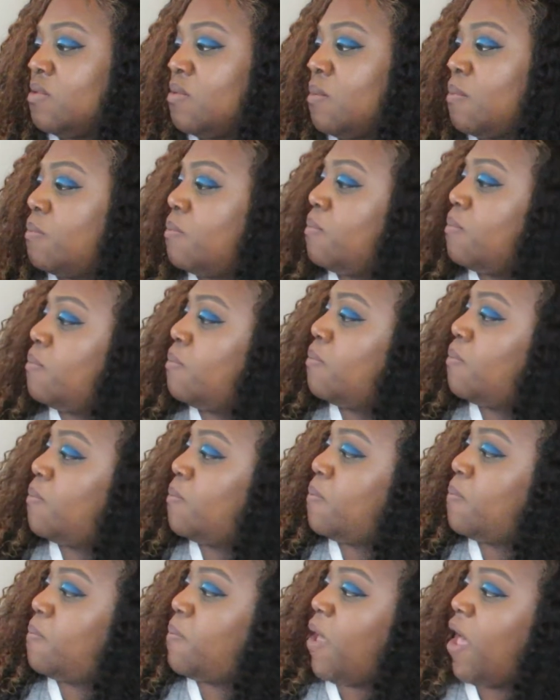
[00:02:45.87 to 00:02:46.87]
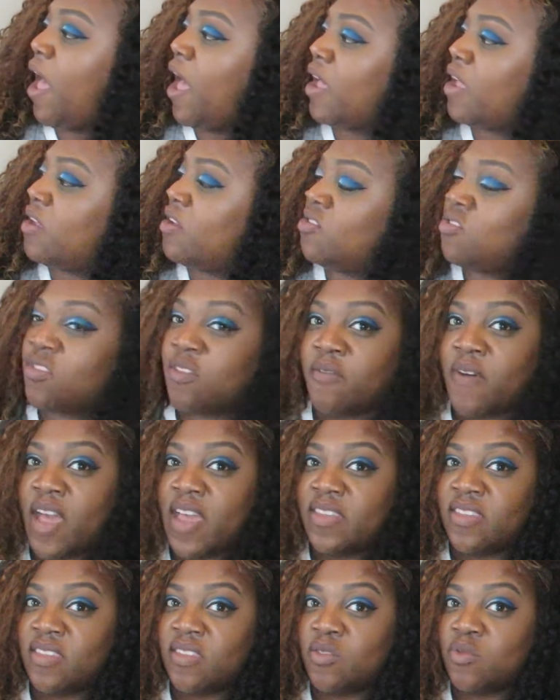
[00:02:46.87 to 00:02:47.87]
The package
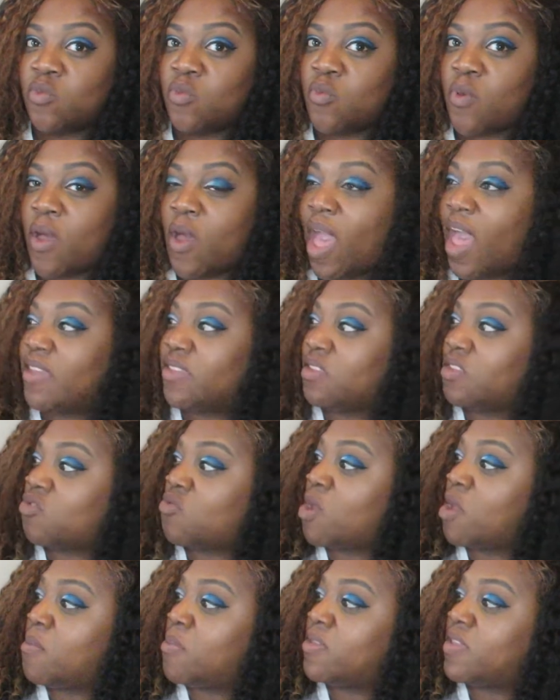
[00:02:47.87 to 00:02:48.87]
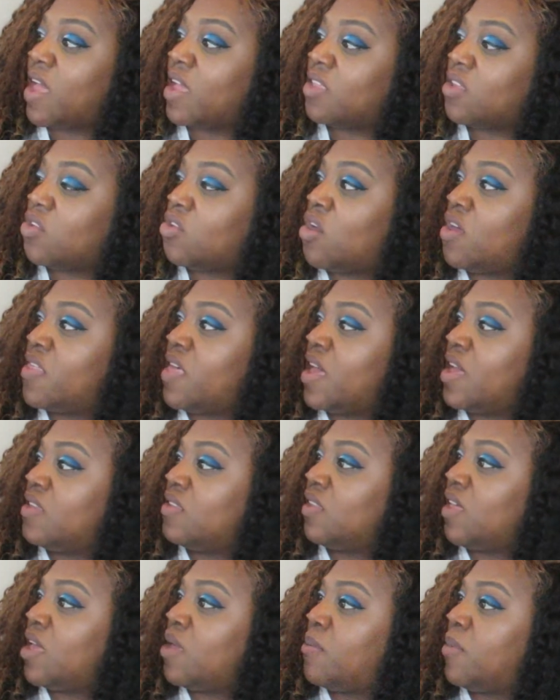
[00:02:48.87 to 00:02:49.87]
devices has a screen protector and all that.
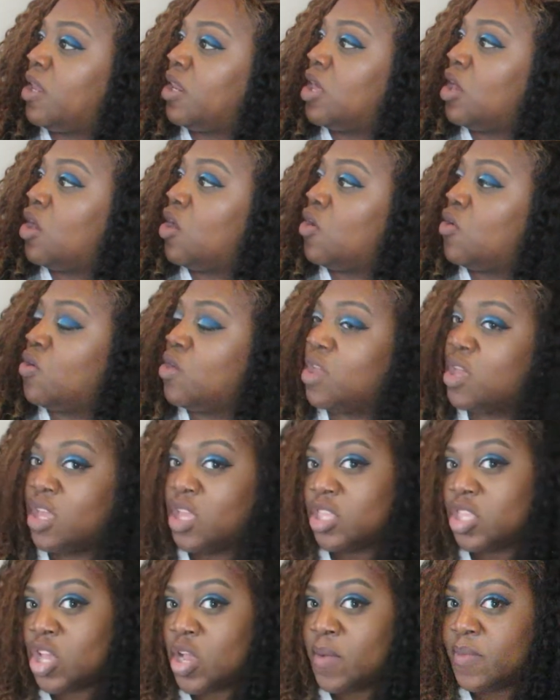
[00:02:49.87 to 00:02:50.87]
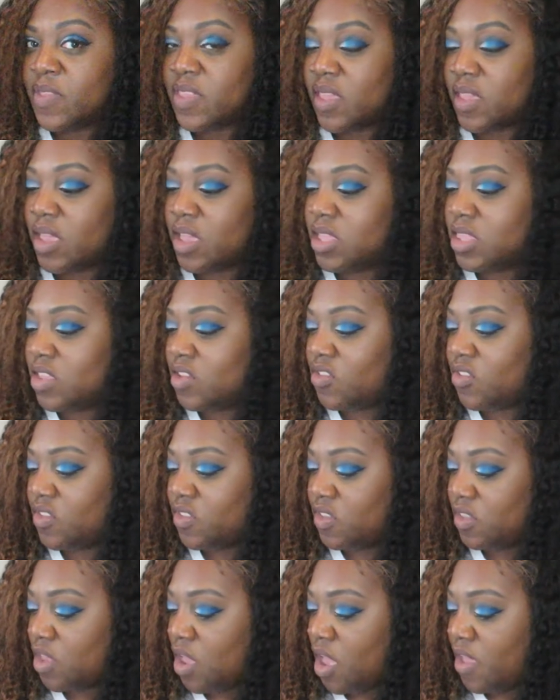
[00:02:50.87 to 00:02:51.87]
It's letting me know terms and
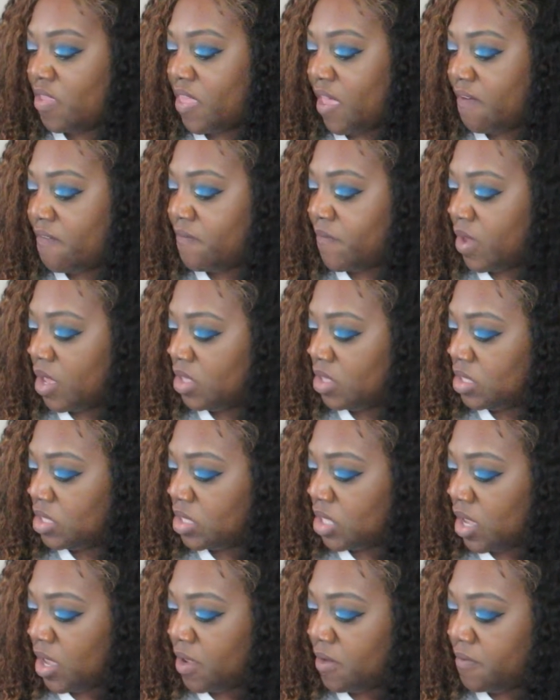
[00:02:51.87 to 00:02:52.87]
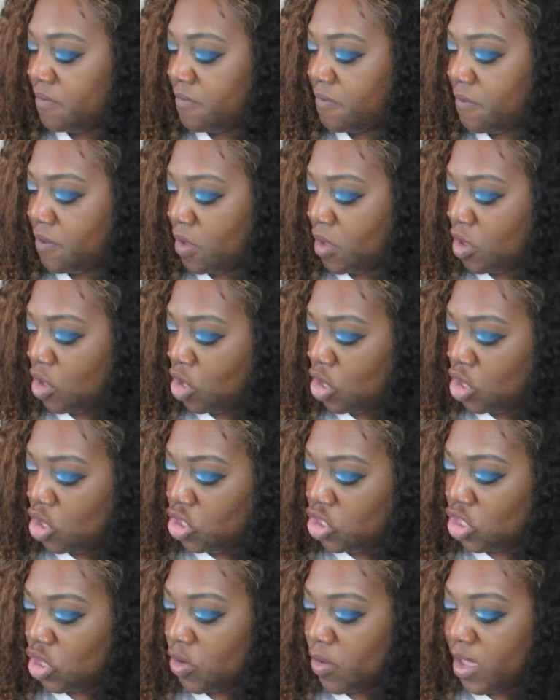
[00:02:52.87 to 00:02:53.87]
conditions and all that fun stuff.
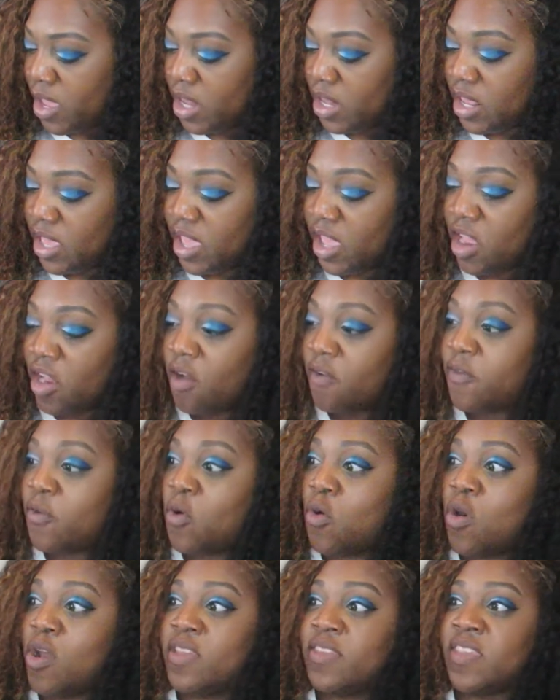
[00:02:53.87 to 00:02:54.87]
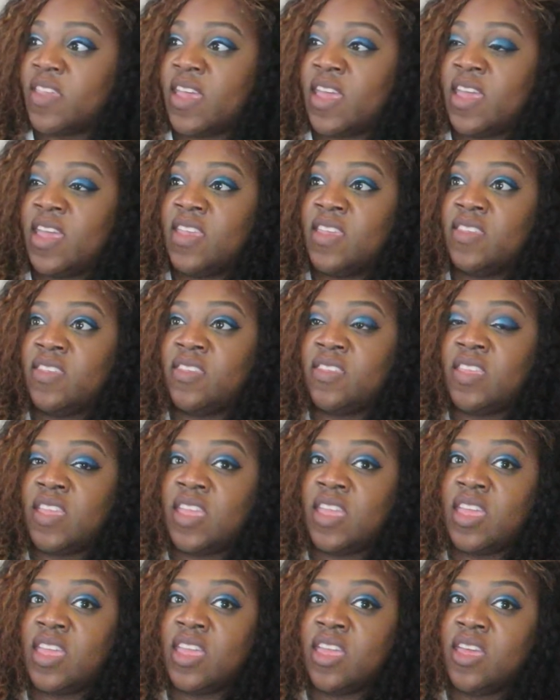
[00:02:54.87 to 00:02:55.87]
So in here, of course, is
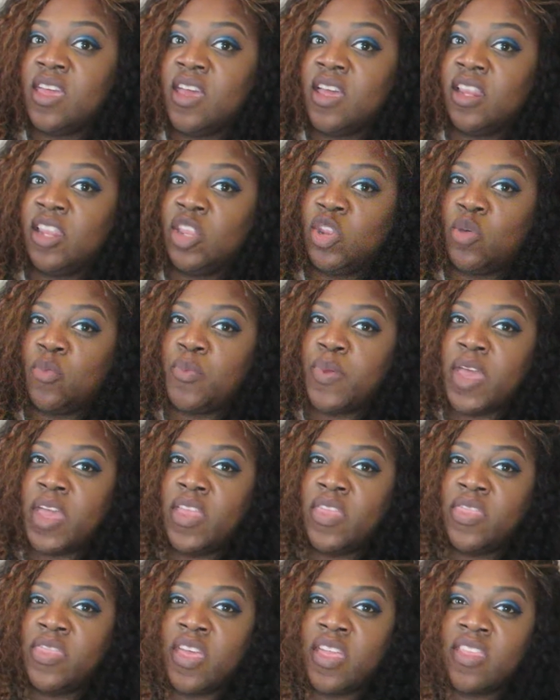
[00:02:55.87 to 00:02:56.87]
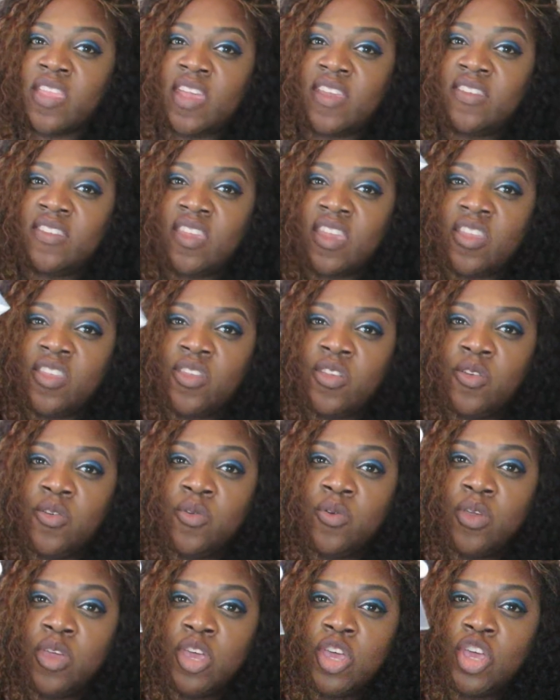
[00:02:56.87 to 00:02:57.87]
the little pin thing they send
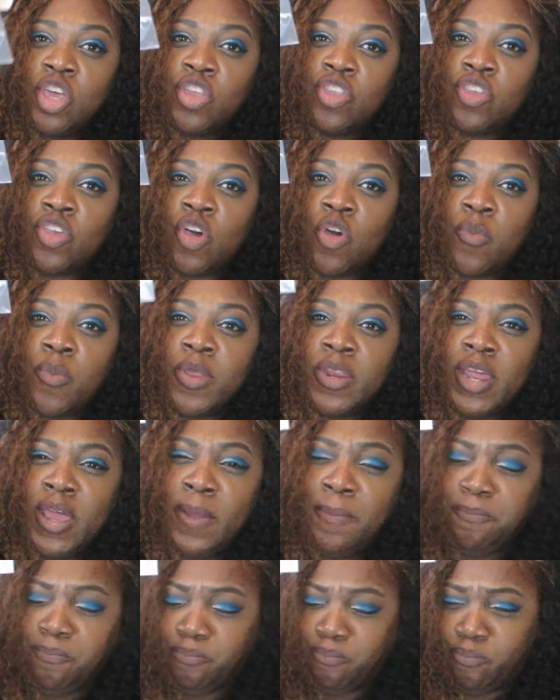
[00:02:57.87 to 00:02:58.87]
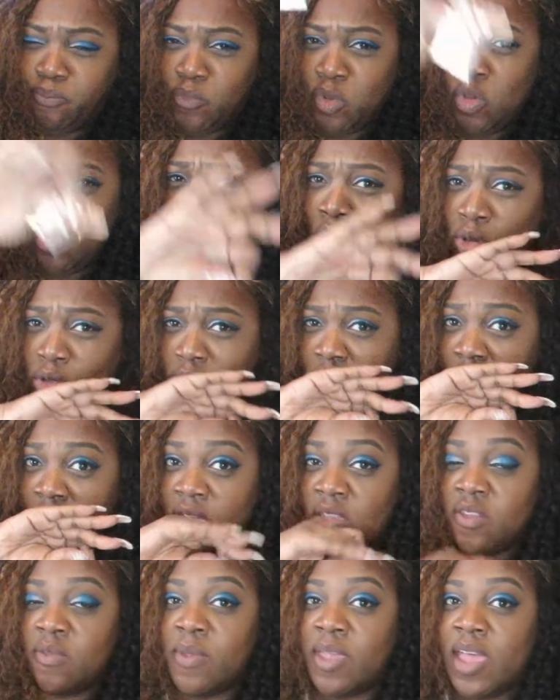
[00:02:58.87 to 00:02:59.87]
you to open up. Ooh,
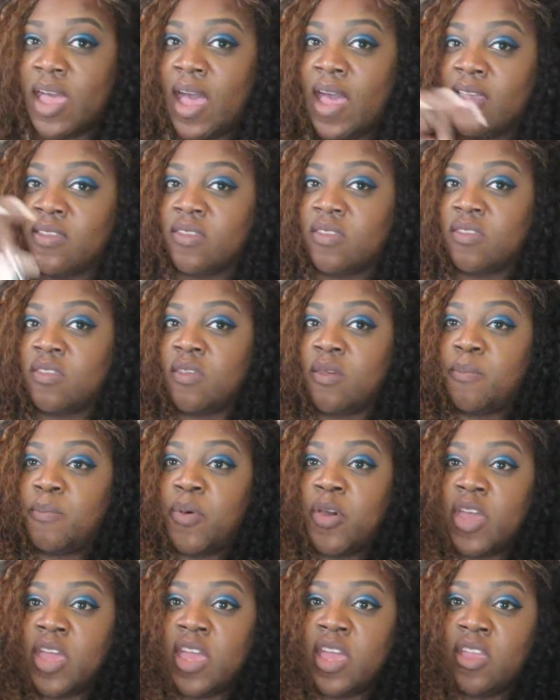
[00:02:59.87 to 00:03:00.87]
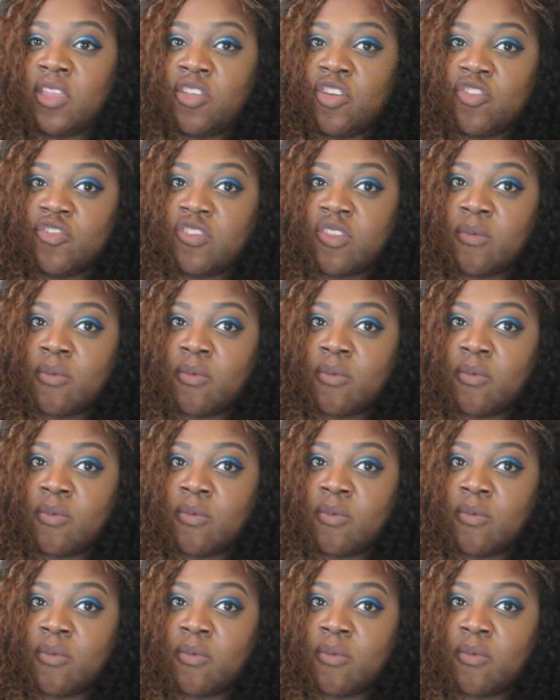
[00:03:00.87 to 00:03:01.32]
excuse me, guys. To put in your